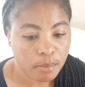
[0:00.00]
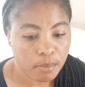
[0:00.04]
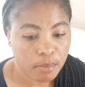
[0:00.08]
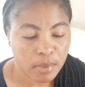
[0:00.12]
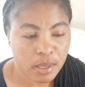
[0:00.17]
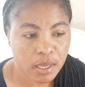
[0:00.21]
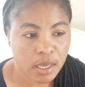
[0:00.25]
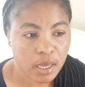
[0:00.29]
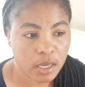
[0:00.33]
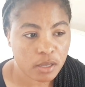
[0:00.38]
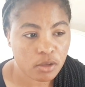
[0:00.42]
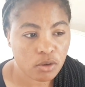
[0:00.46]

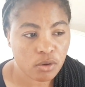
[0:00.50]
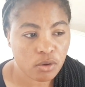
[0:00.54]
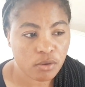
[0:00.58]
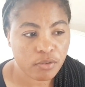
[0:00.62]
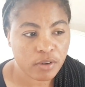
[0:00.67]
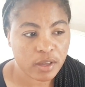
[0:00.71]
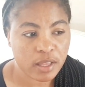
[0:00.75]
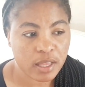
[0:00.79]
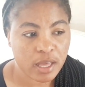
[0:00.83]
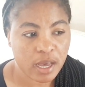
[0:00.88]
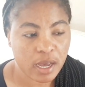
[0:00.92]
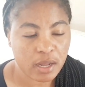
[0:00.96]
me and your
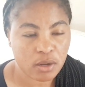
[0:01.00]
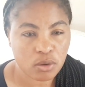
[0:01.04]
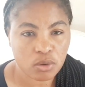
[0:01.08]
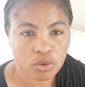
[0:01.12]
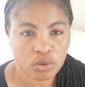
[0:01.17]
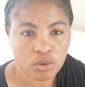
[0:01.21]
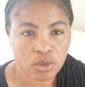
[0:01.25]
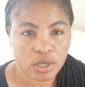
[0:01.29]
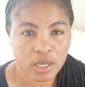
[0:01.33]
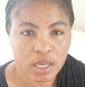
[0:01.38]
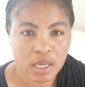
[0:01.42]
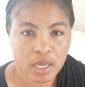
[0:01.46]
father are
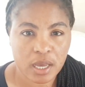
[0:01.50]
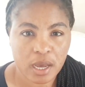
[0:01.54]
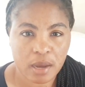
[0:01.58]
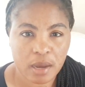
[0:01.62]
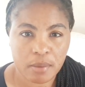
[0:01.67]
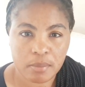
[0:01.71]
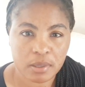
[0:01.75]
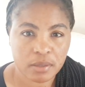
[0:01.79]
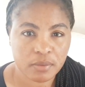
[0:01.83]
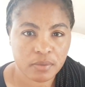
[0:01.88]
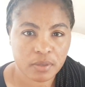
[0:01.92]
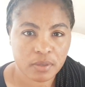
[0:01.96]
not okay,
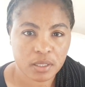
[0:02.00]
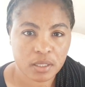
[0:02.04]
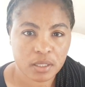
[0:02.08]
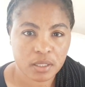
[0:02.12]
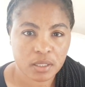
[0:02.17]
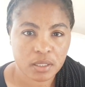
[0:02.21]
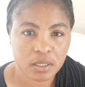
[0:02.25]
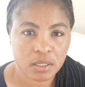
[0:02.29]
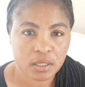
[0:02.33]
I'm leaving.